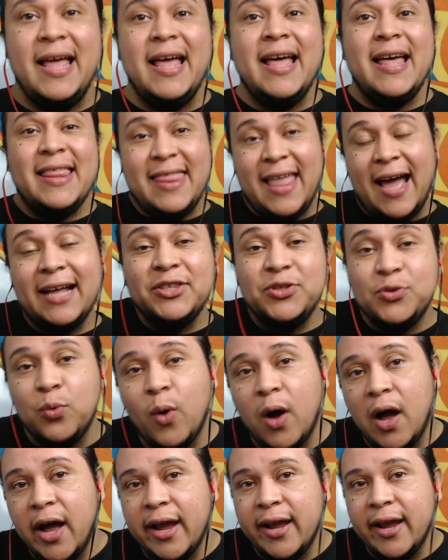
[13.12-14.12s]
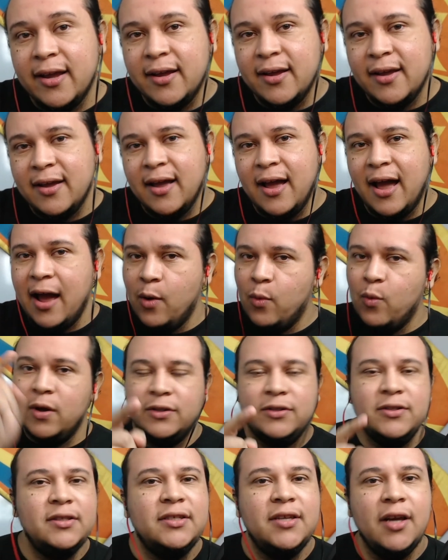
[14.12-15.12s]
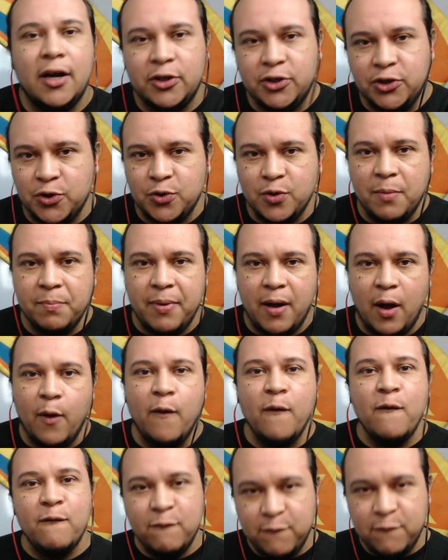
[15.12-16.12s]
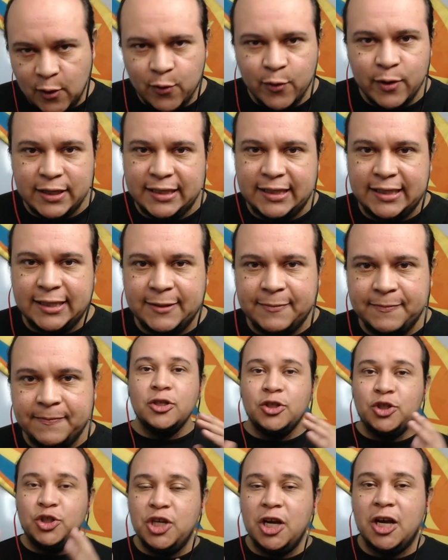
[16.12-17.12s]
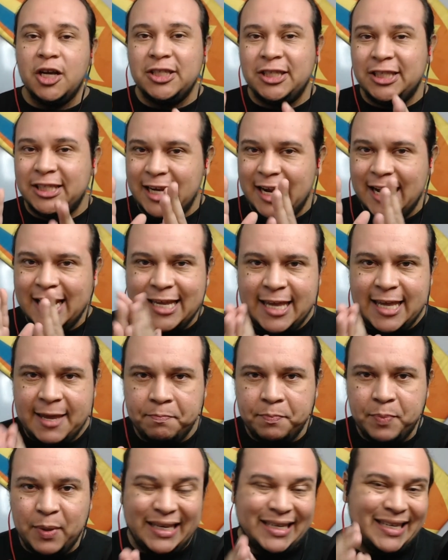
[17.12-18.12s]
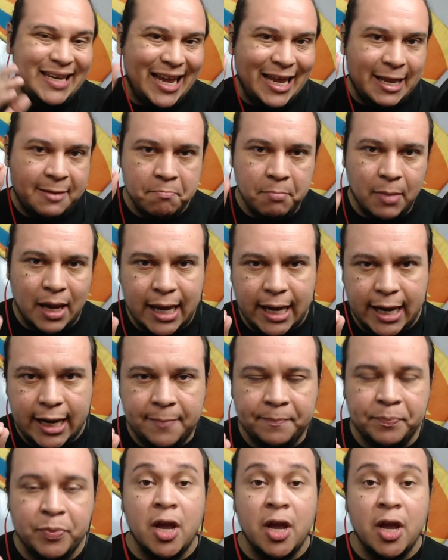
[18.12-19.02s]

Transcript: That's why I want to talk to you about fluency. Just keep it in mind.